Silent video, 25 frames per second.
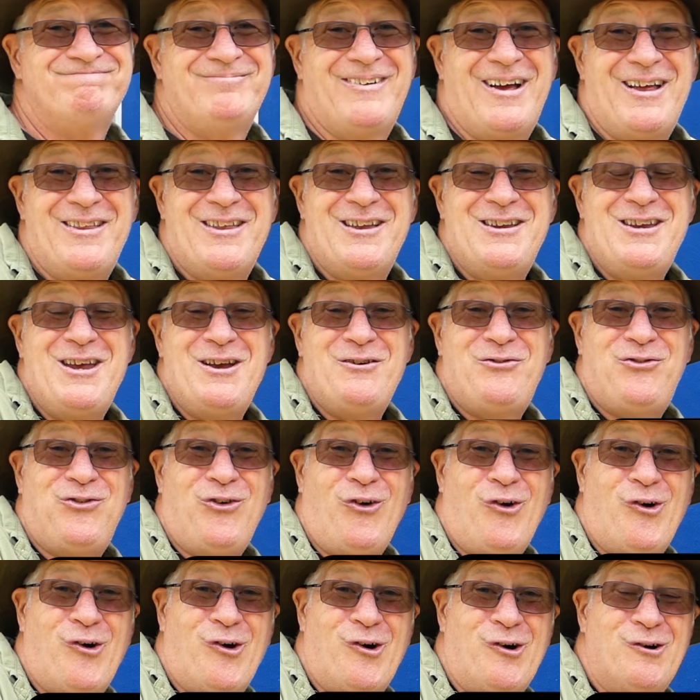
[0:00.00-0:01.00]
And then year
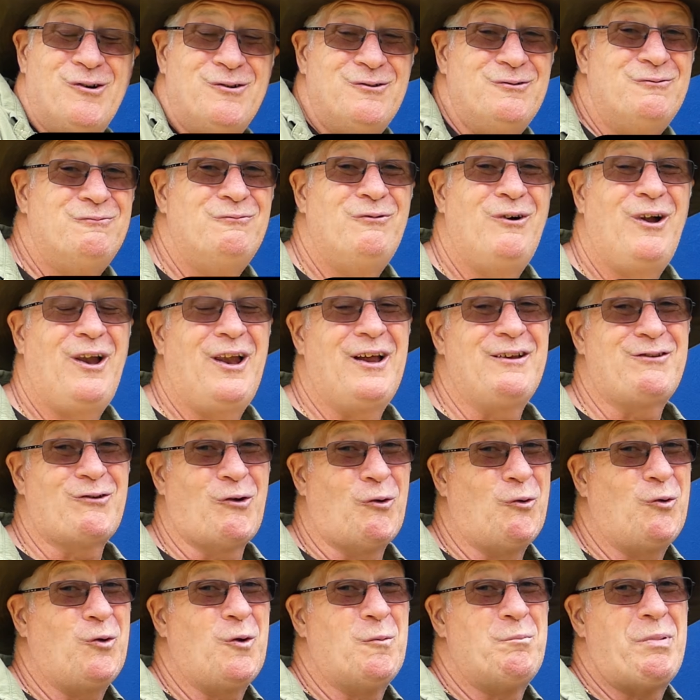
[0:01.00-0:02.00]
4, well, it's
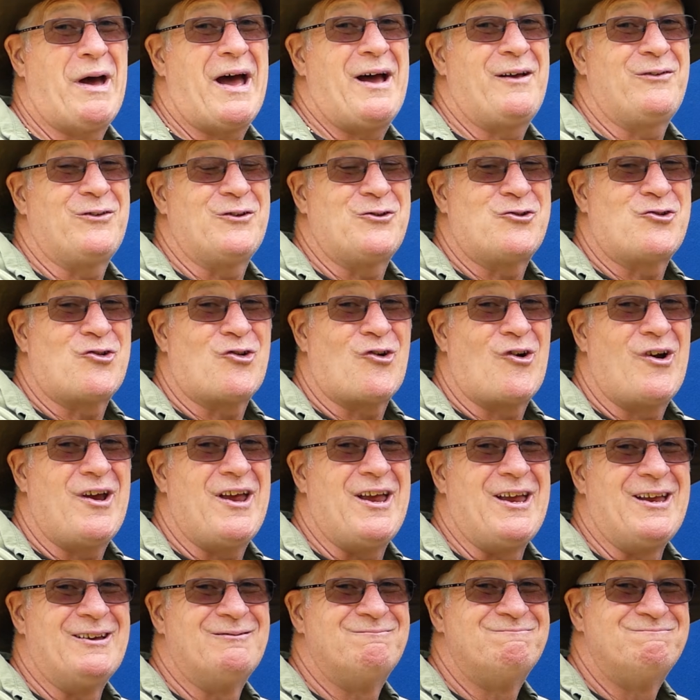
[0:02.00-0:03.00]
all about the
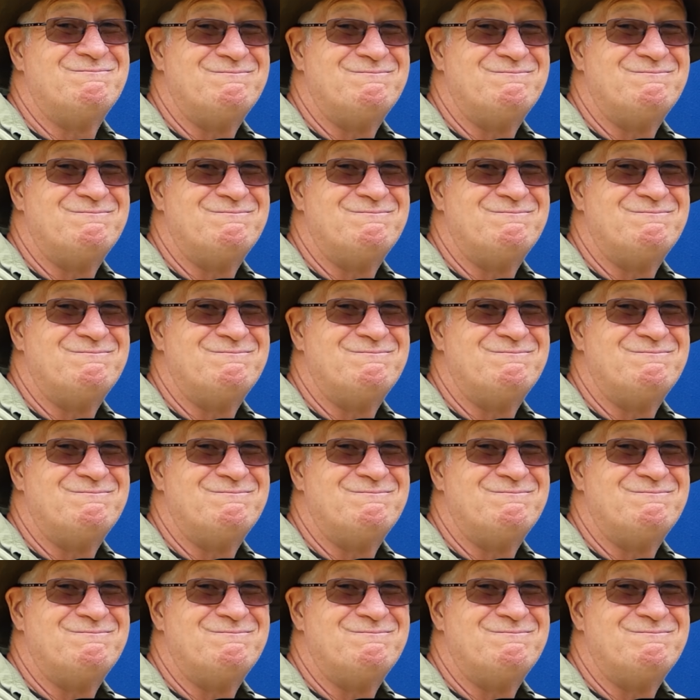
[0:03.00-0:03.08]
tree.